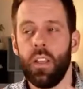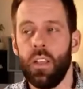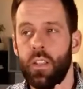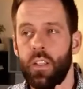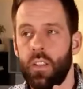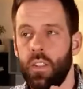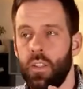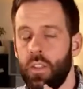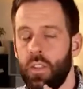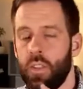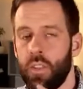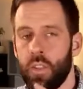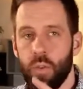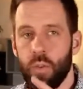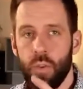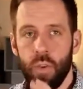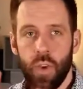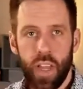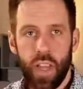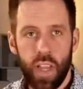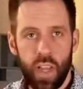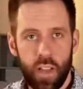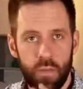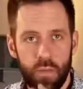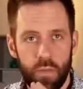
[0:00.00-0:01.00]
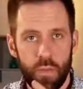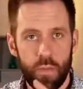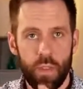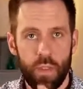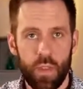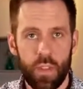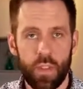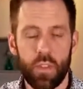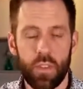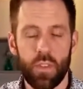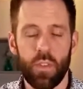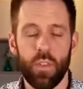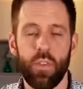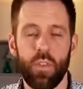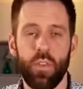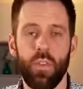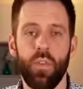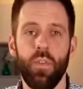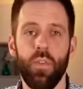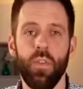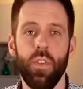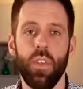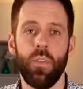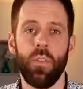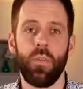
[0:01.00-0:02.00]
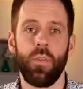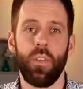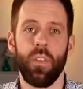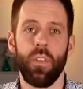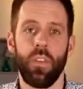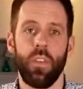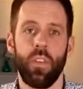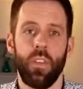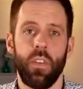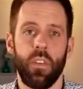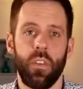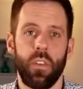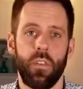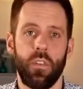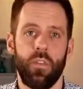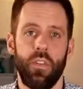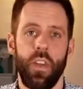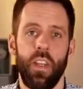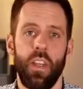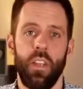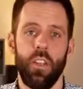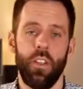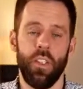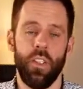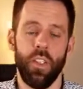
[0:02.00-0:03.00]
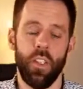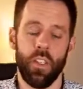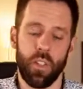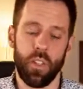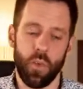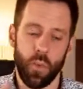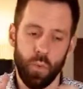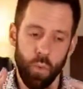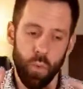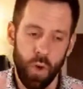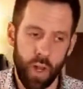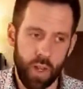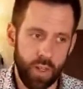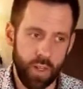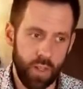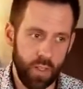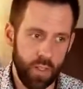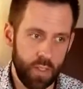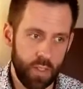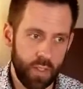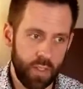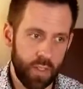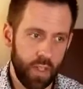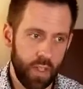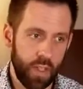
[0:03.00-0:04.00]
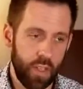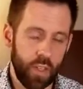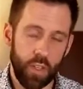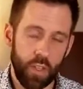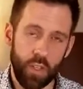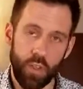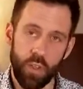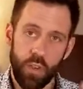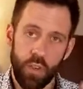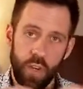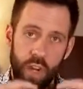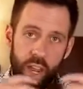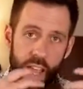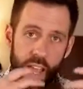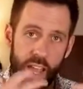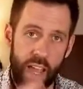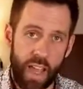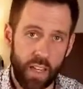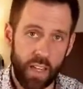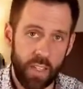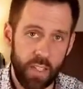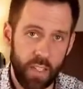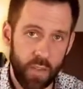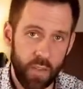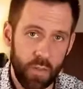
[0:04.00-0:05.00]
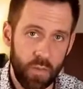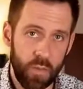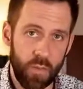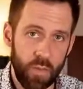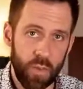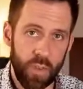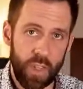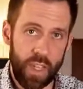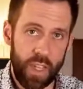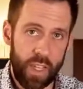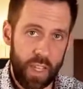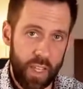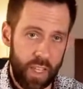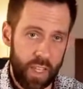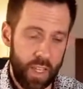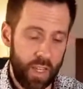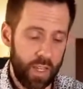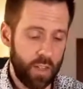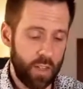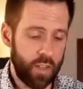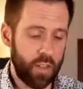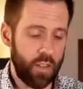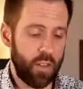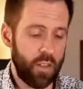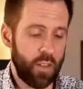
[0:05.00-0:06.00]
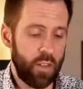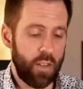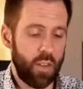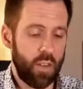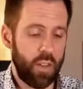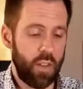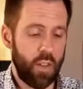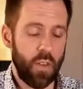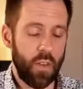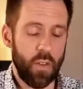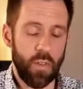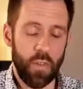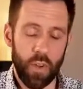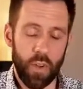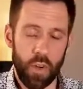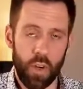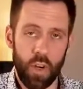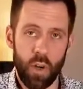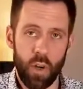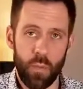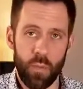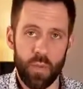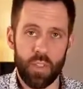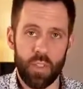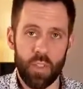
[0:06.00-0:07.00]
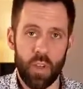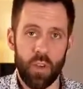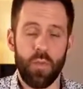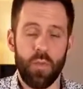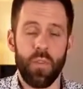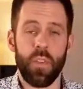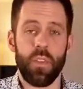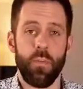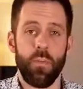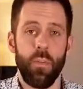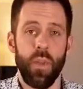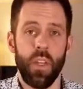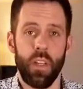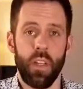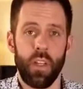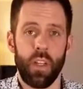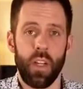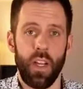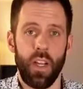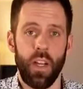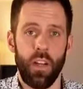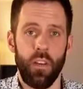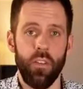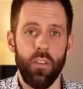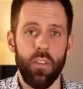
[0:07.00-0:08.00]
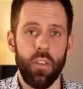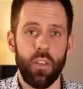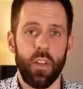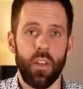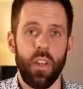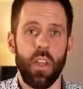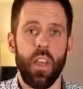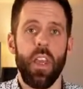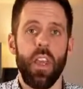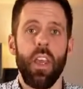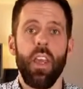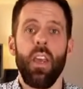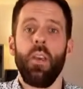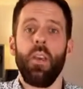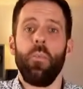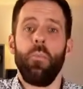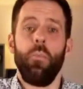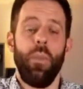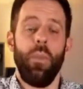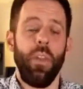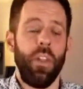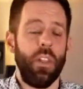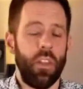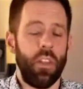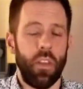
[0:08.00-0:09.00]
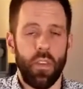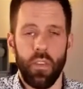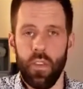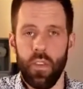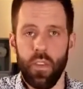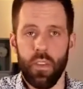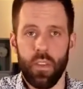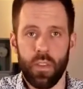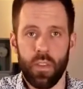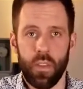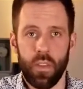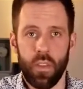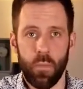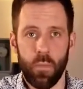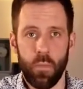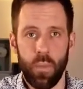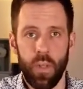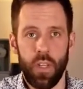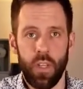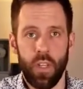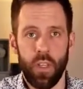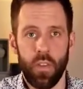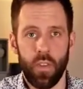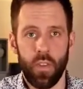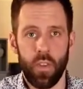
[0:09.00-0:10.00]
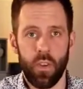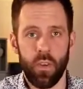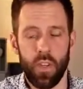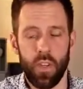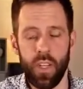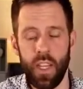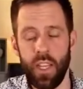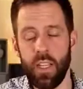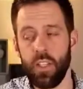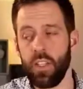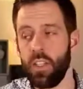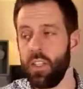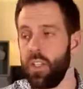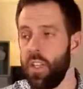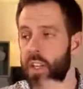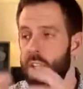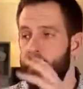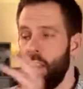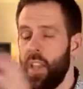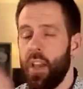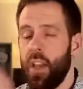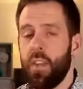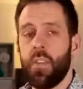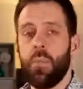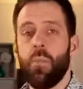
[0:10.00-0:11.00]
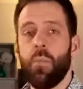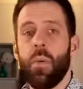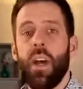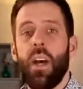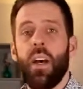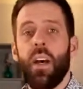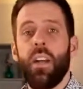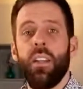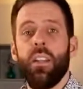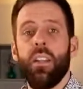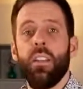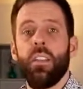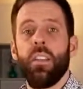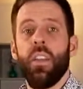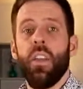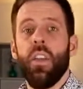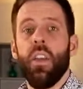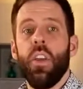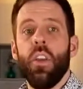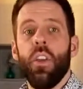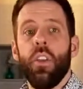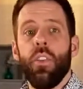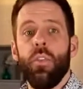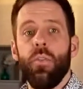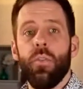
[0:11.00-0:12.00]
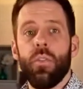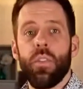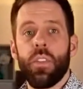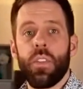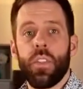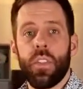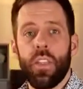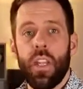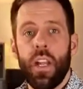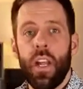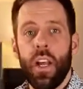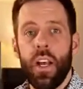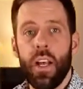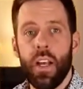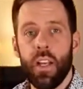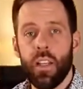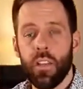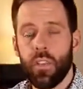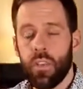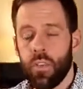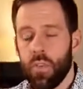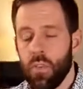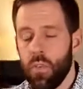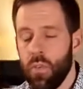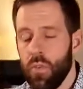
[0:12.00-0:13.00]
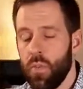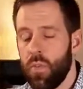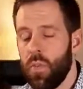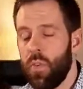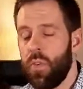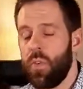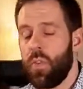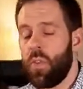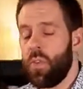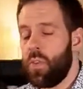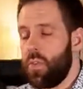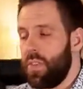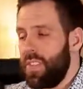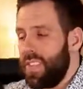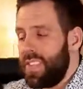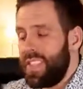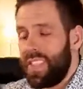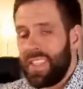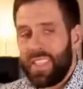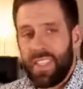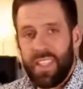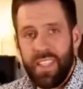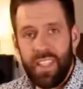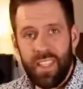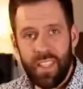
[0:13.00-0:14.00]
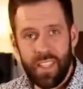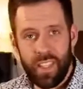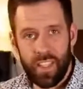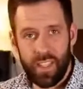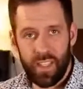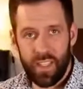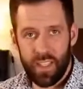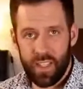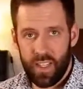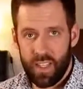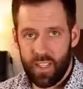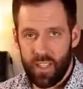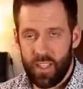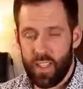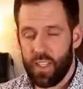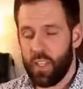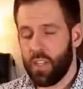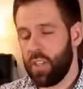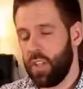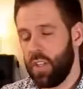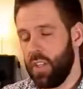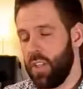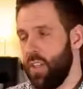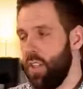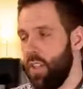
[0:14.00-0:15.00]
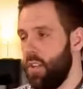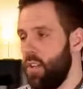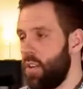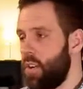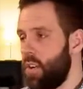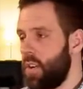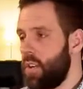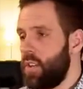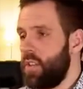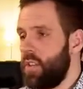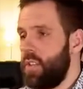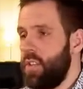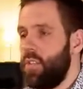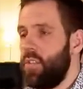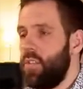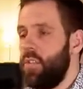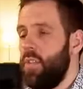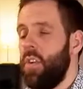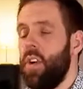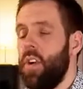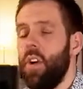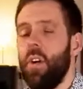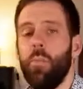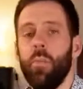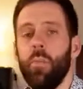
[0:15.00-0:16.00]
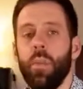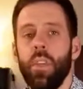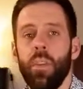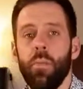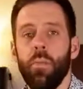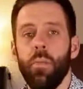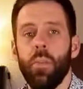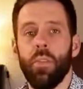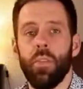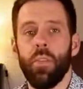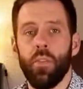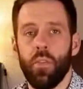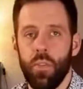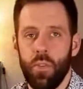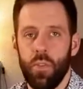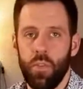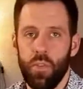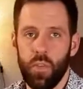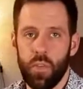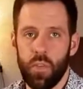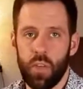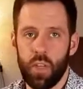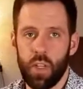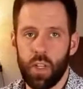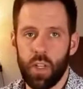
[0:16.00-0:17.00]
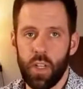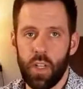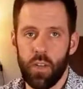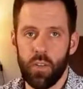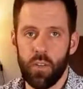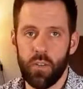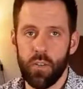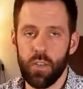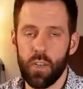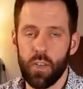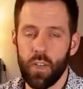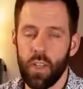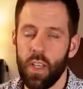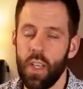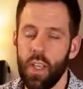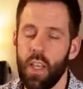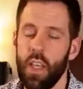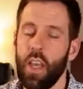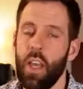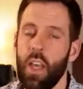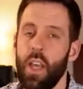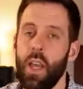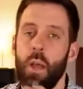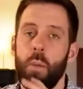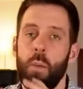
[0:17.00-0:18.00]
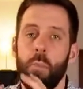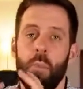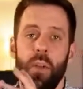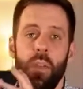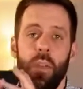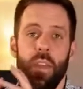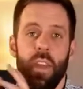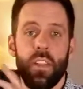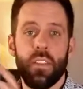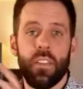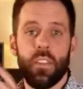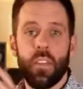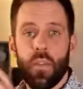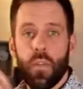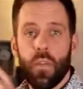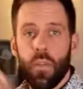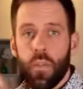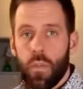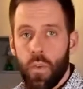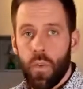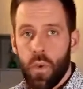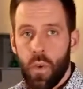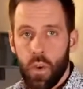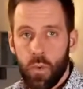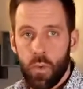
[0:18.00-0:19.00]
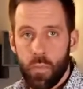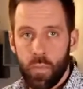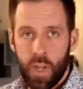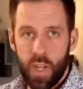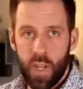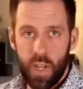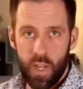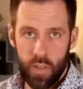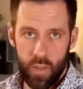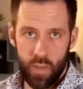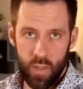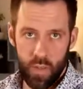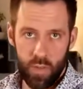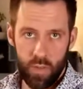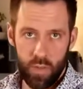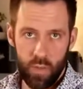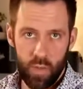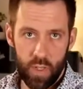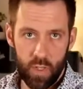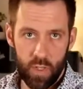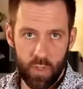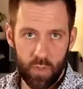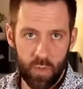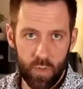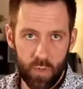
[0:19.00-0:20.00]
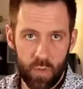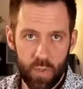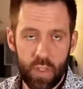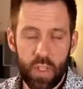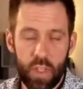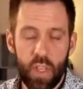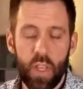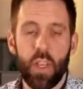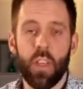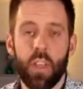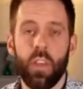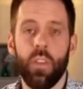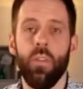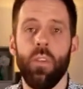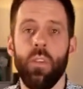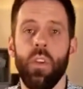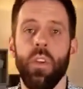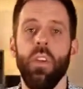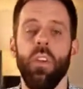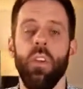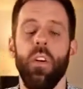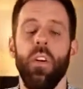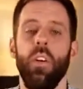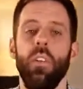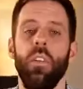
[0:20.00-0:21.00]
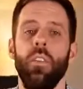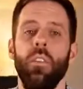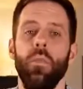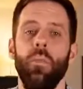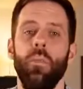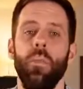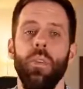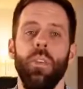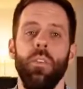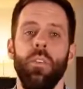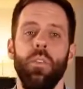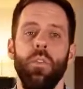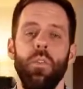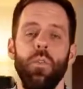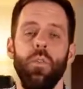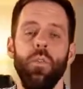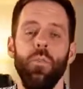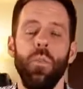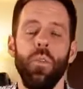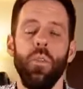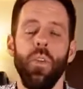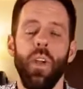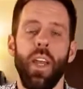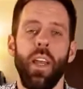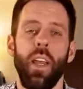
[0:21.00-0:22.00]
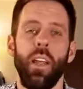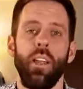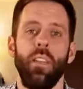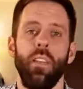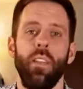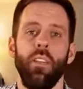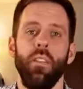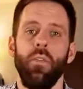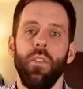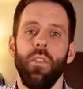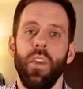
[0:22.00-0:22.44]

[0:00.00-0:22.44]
So you have these two different strategies. One is you're active in the comments of this big account, building the connection, and the other part is you start to steal essentially or draw people to your account. But there's a third part that you can use. You can also be super active